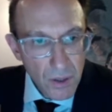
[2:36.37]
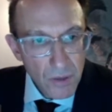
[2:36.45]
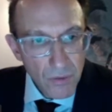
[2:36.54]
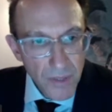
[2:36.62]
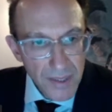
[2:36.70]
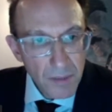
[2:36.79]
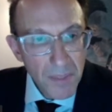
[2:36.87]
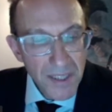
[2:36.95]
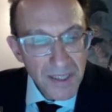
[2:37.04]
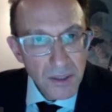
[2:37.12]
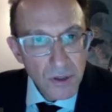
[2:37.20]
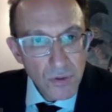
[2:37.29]

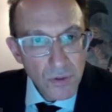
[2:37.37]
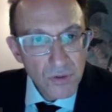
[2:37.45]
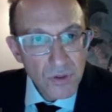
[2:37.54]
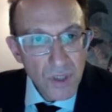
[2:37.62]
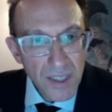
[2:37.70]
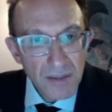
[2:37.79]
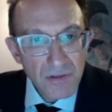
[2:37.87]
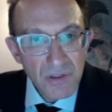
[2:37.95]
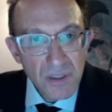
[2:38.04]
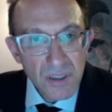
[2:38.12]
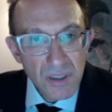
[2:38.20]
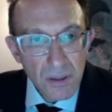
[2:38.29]
randomized controlled trials are
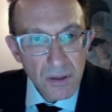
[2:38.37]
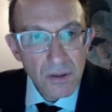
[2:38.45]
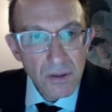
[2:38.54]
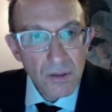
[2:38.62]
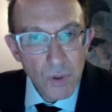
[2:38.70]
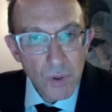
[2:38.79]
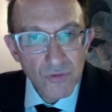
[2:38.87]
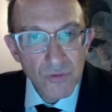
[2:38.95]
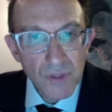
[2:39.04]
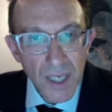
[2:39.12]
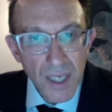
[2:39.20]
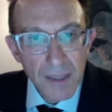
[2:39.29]
still the most
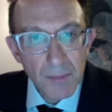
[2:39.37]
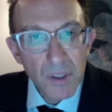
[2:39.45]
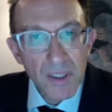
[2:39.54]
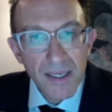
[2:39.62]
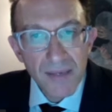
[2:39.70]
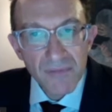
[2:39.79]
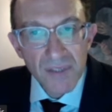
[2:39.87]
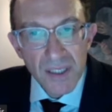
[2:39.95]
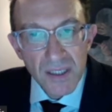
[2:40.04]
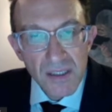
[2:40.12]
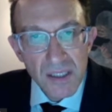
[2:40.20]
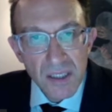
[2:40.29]
reliable
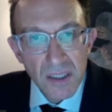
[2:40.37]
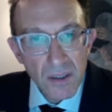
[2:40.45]
evidence